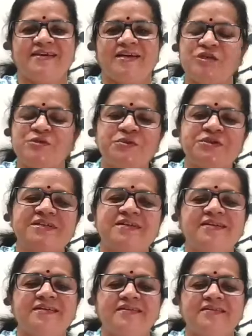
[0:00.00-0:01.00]

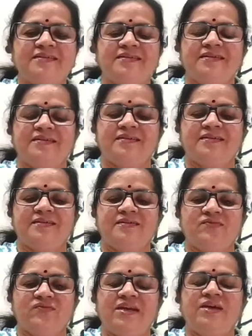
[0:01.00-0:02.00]
especially
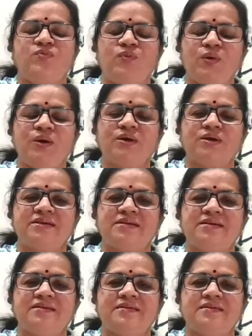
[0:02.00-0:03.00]
when I walk
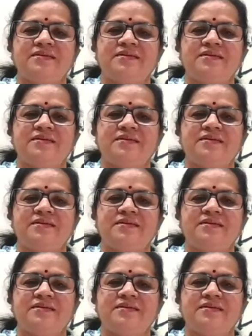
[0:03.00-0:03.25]
in,